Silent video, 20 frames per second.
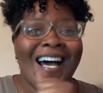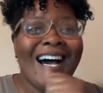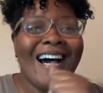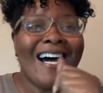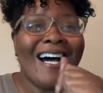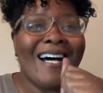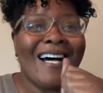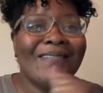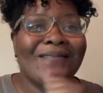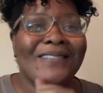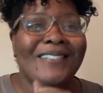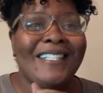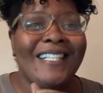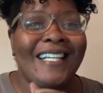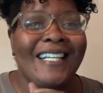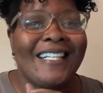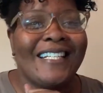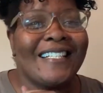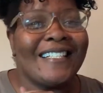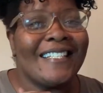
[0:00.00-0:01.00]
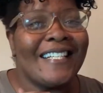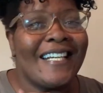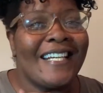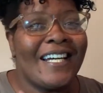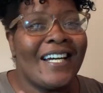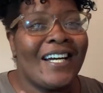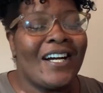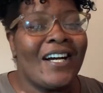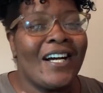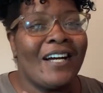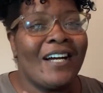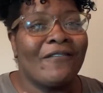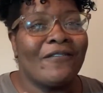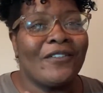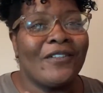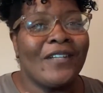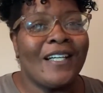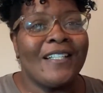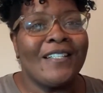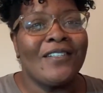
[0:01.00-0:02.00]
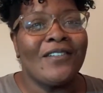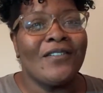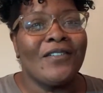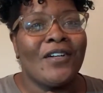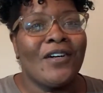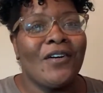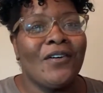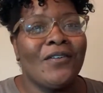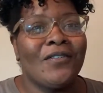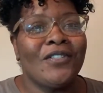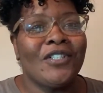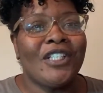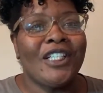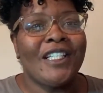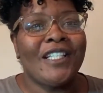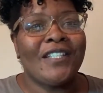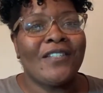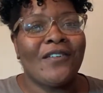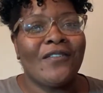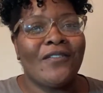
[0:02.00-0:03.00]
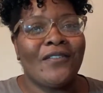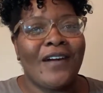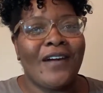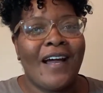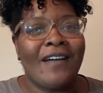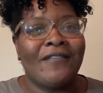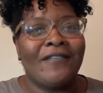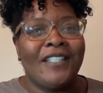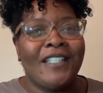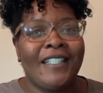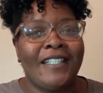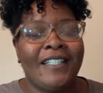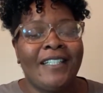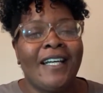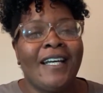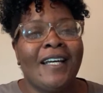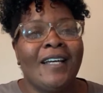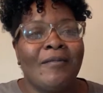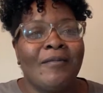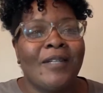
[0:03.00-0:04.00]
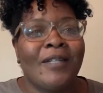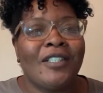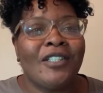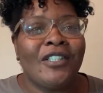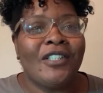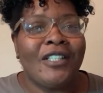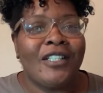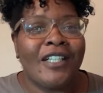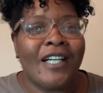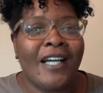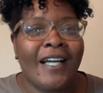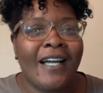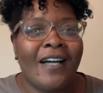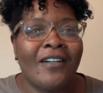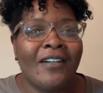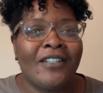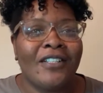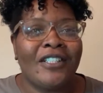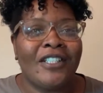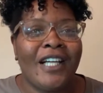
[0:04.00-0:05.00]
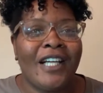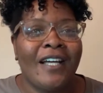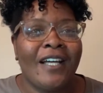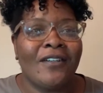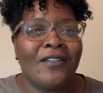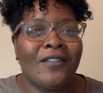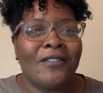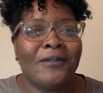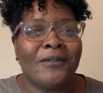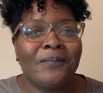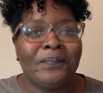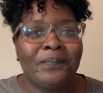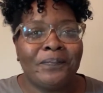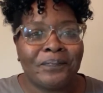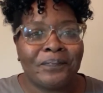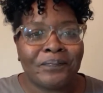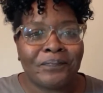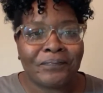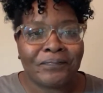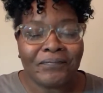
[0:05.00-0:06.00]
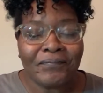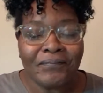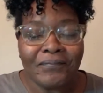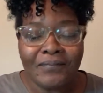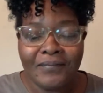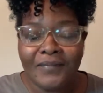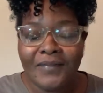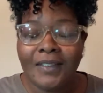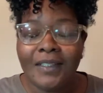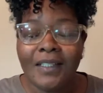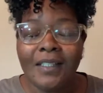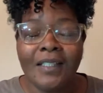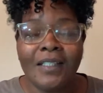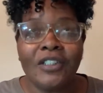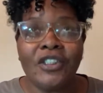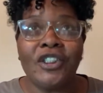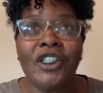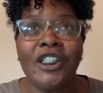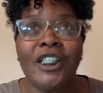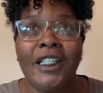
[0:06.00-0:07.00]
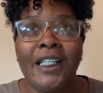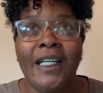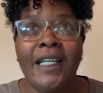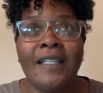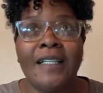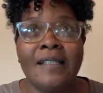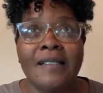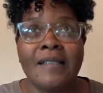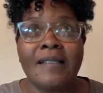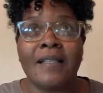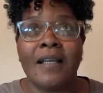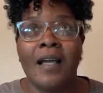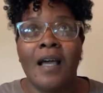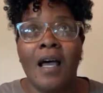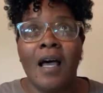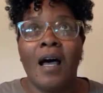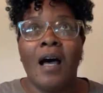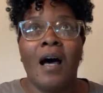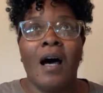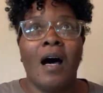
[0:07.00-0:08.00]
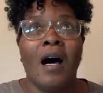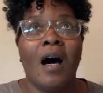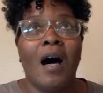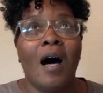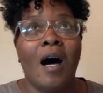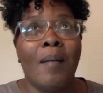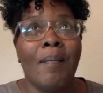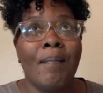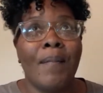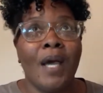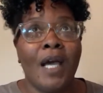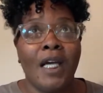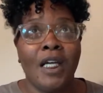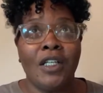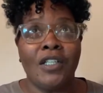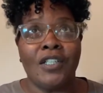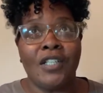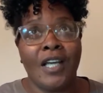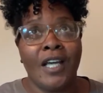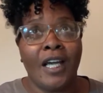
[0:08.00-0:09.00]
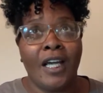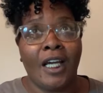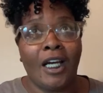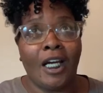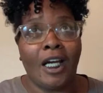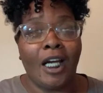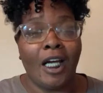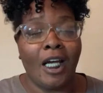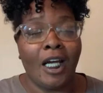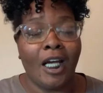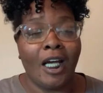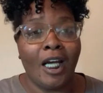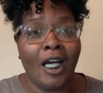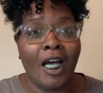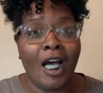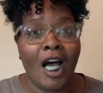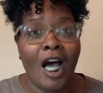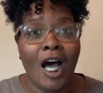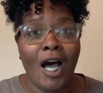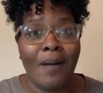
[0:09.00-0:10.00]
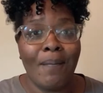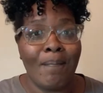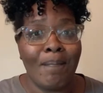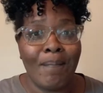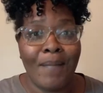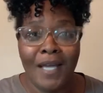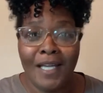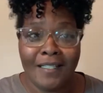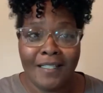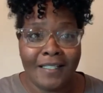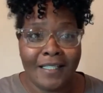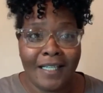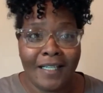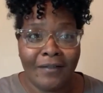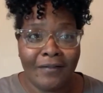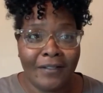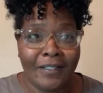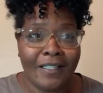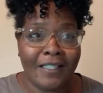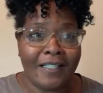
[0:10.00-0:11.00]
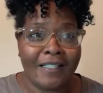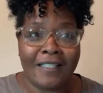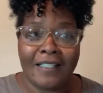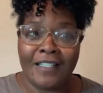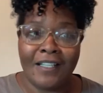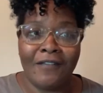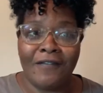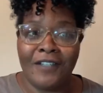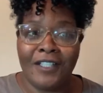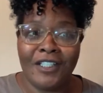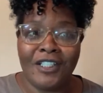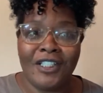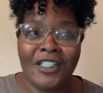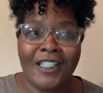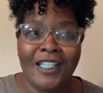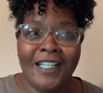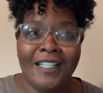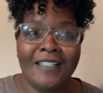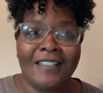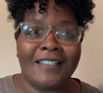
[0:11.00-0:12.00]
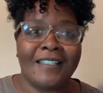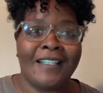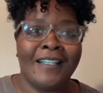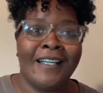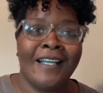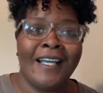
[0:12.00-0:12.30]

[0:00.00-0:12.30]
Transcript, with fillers: Um, D is here. If you guys don't know, she's so crafty. Make sure you check out her channel. She is amazing. Amazing with the stuff that she does.